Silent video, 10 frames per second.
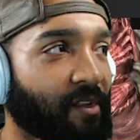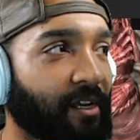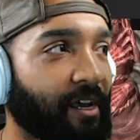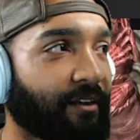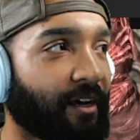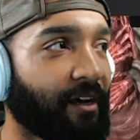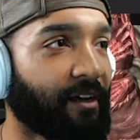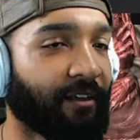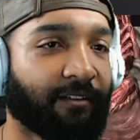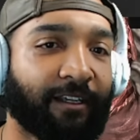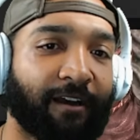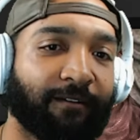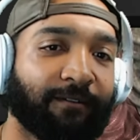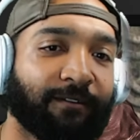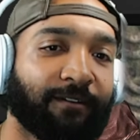And yeah,
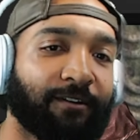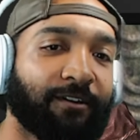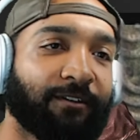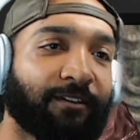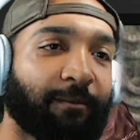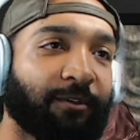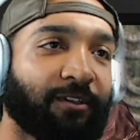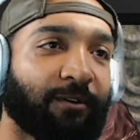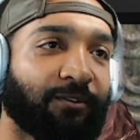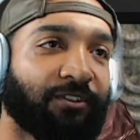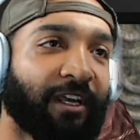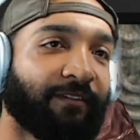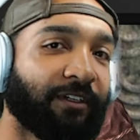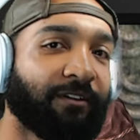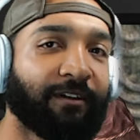so here's episode
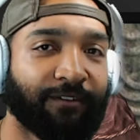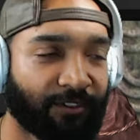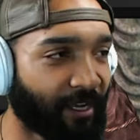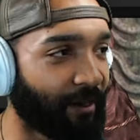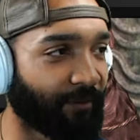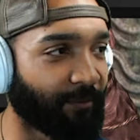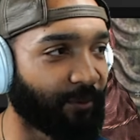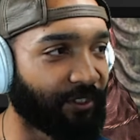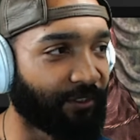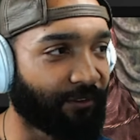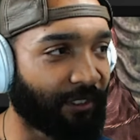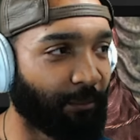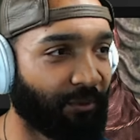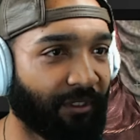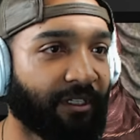7 of Skyrim. We just
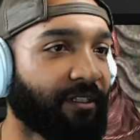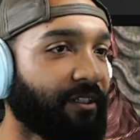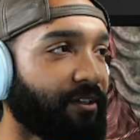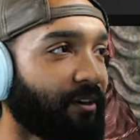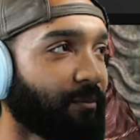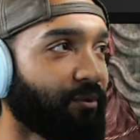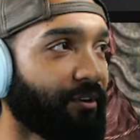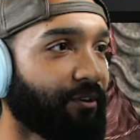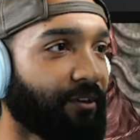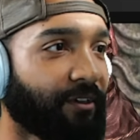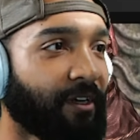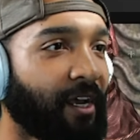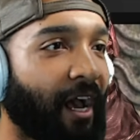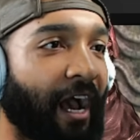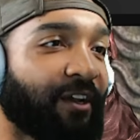completed the Dark Brotherhood.
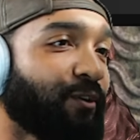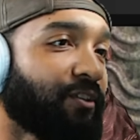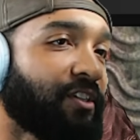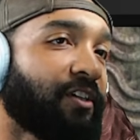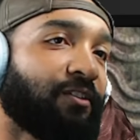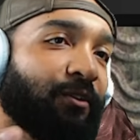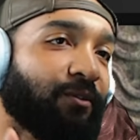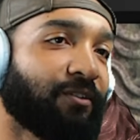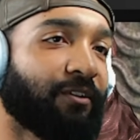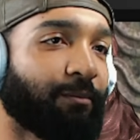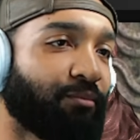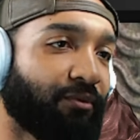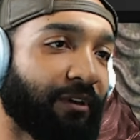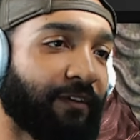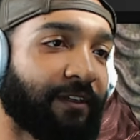I usually just use the
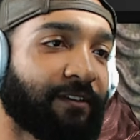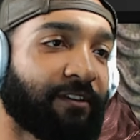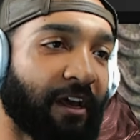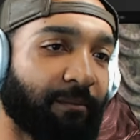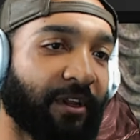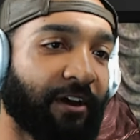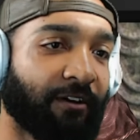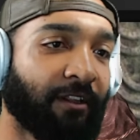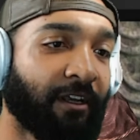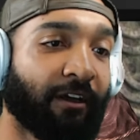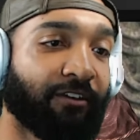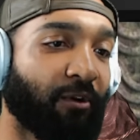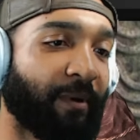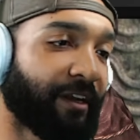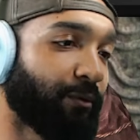previous thumbnail no
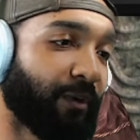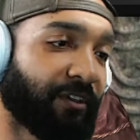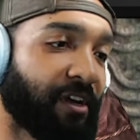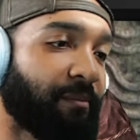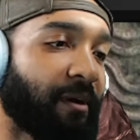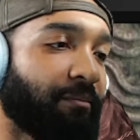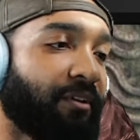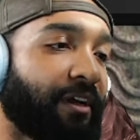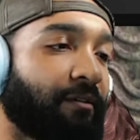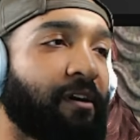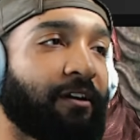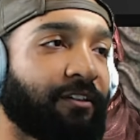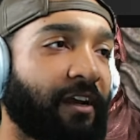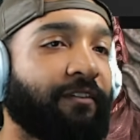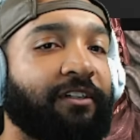matter what game I'm playing, right?
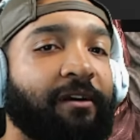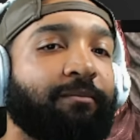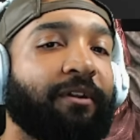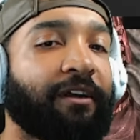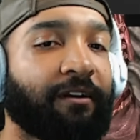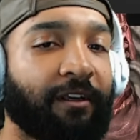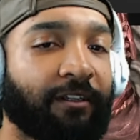Because I have a template.